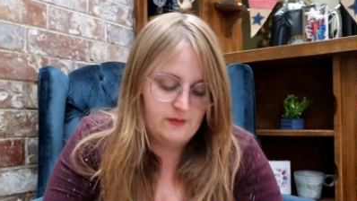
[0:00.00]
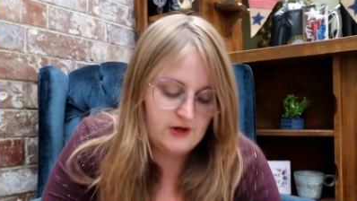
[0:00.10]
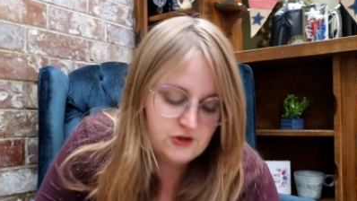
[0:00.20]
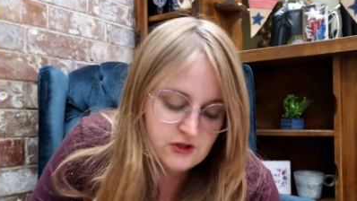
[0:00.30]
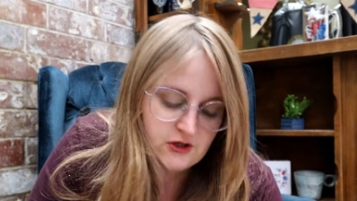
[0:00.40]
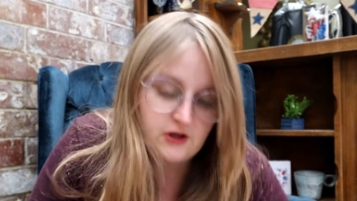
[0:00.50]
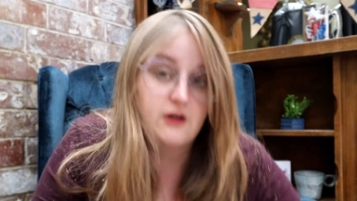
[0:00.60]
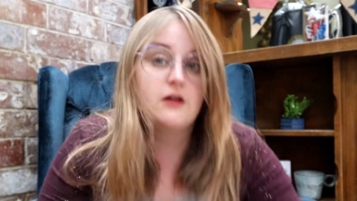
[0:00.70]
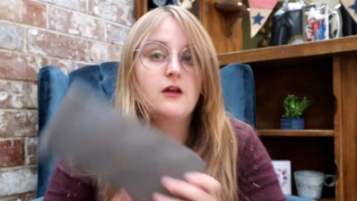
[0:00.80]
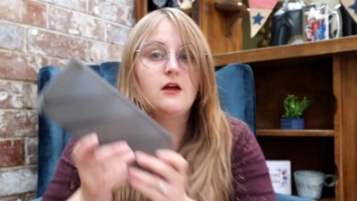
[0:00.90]
I'm actually
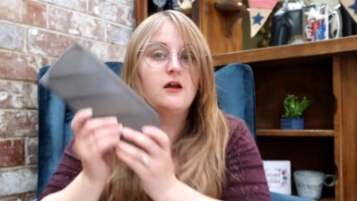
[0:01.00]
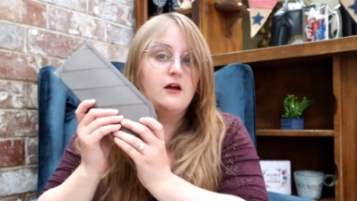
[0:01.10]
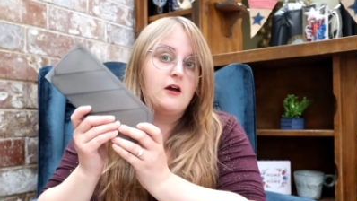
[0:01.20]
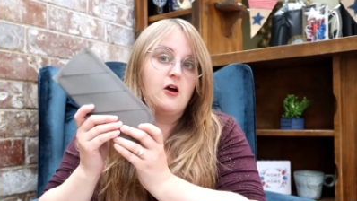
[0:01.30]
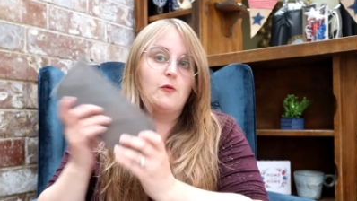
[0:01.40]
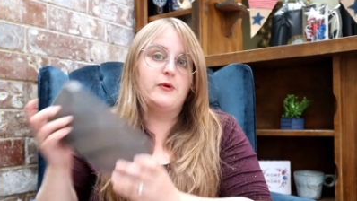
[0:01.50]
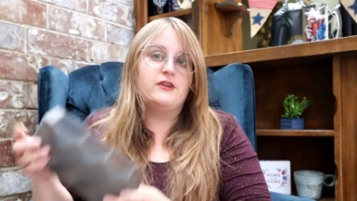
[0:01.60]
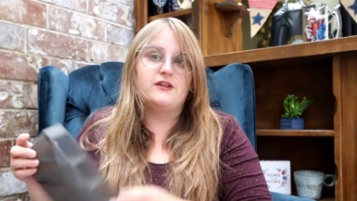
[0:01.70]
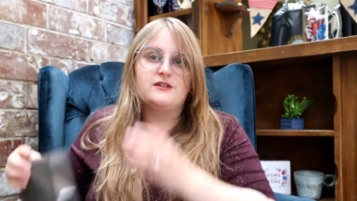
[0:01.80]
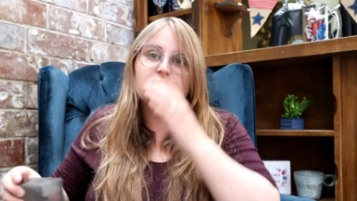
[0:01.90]
going to
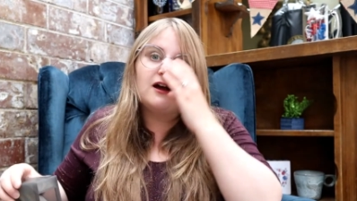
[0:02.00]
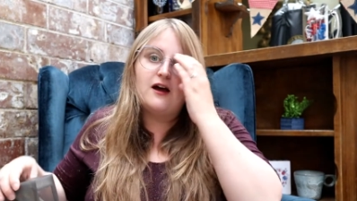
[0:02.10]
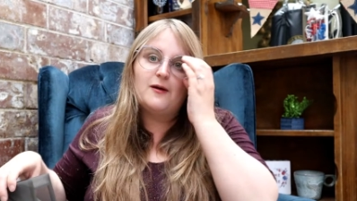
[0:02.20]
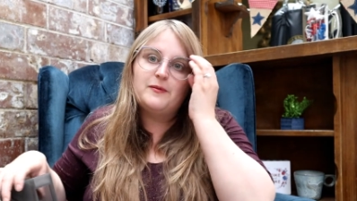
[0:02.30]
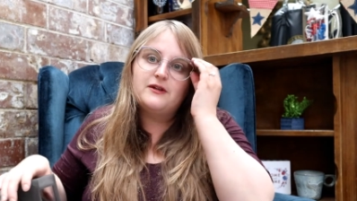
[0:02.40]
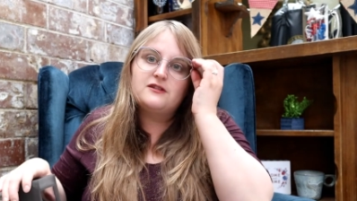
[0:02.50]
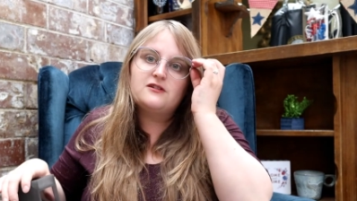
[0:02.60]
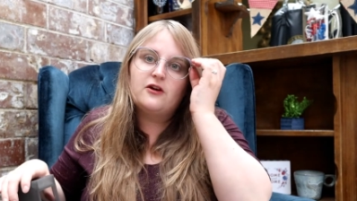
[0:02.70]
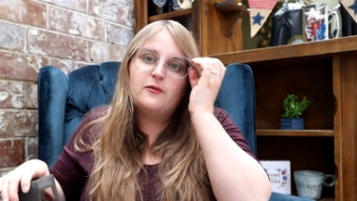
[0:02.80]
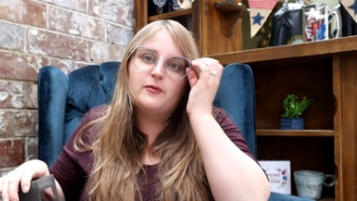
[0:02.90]
open this up and
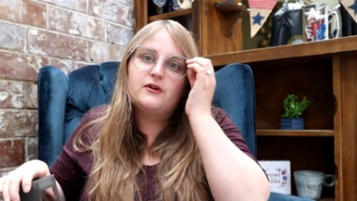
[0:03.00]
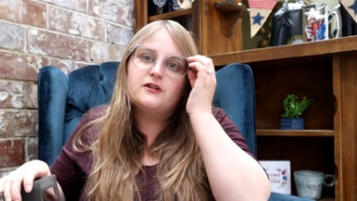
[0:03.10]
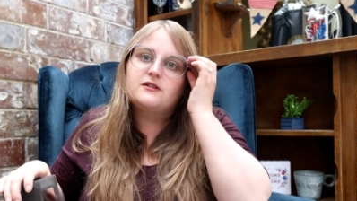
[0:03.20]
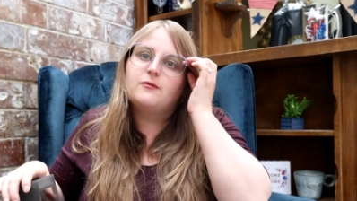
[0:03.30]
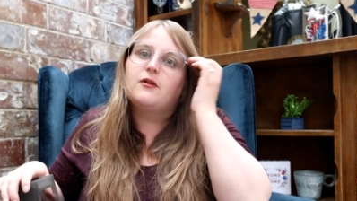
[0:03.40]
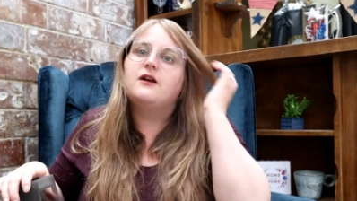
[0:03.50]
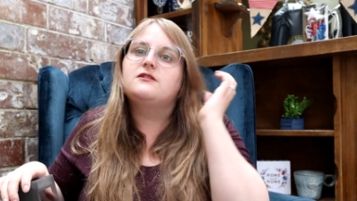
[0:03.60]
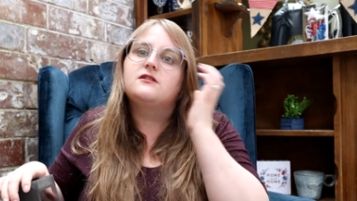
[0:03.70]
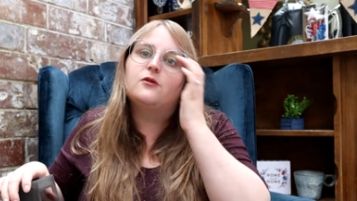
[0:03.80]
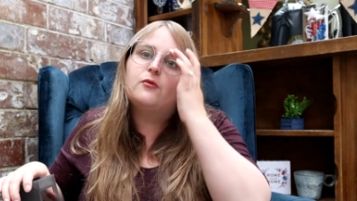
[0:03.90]
start putting some
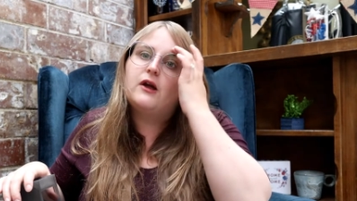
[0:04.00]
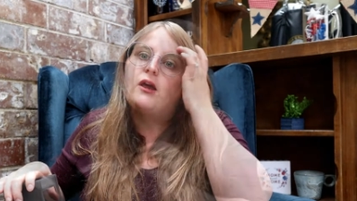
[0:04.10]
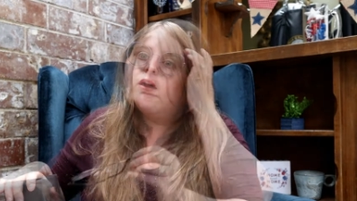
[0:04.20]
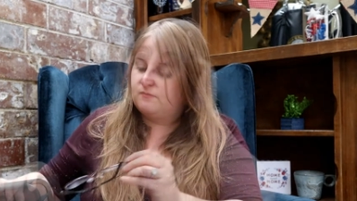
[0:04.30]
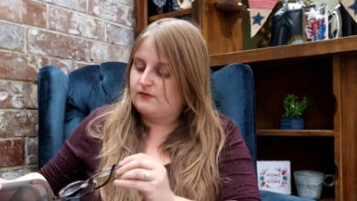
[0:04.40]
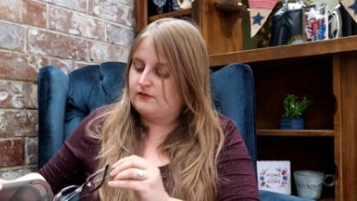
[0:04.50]
glasses away.